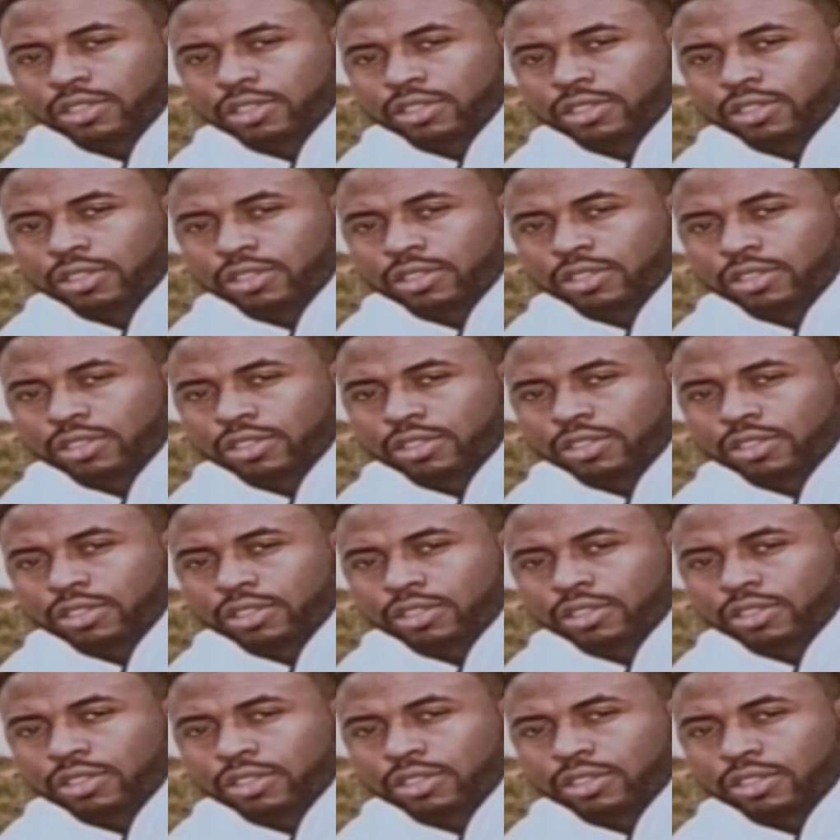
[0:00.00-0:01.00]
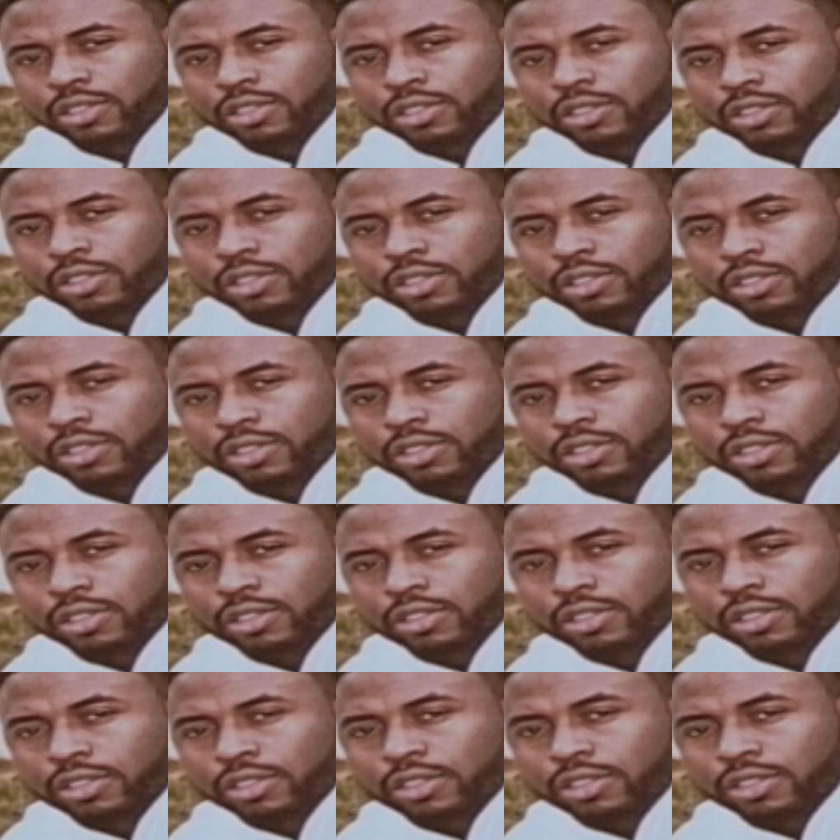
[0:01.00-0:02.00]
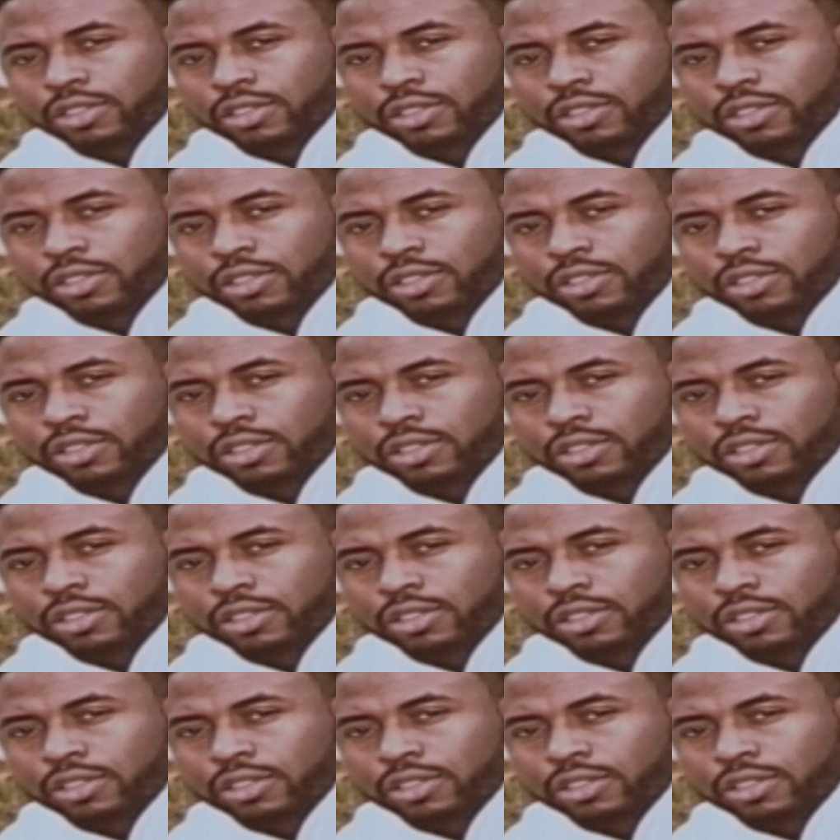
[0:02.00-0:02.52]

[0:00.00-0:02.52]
(silent)